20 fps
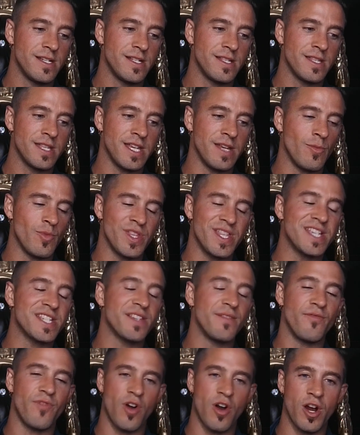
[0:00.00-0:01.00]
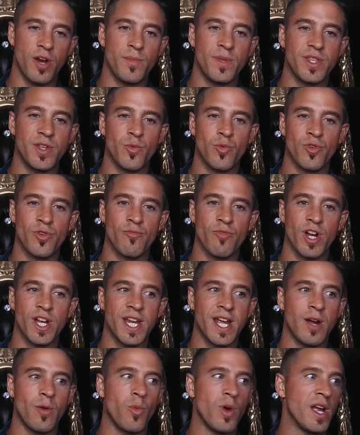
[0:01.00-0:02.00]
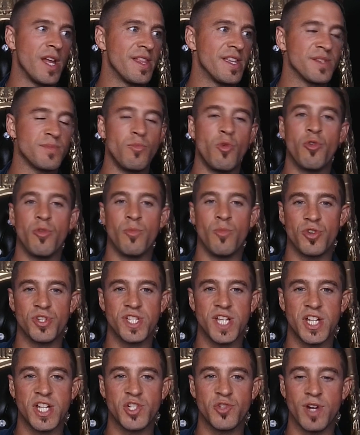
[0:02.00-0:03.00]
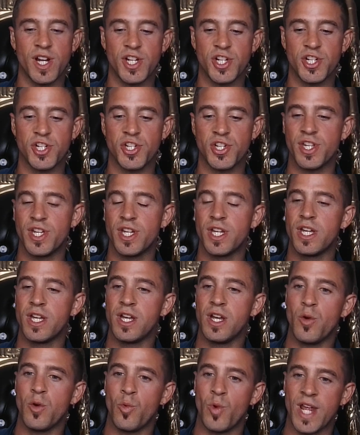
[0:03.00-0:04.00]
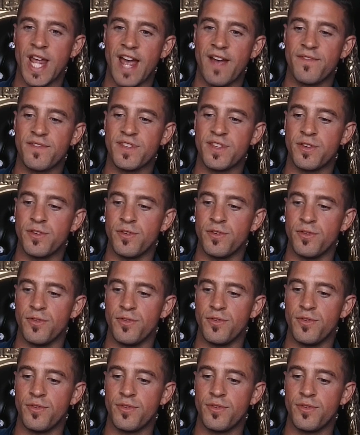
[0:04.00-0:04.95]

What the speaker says: with this environment that we're in right now, where there's more and more saturation, we have to